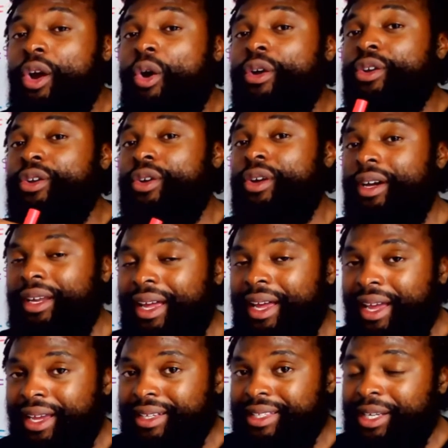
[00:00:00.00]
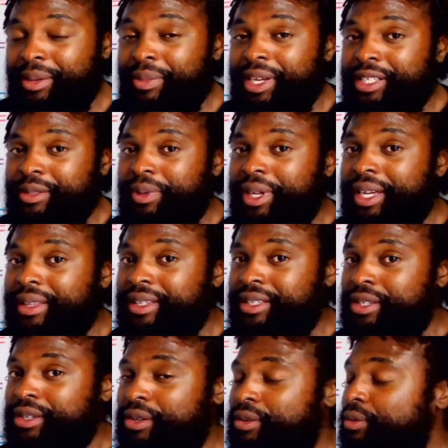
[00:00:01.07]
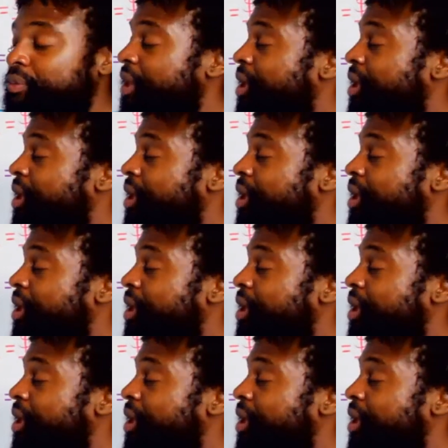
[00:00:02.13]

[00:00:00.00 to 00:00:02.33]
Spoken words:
on your clients. Let me explain this to you,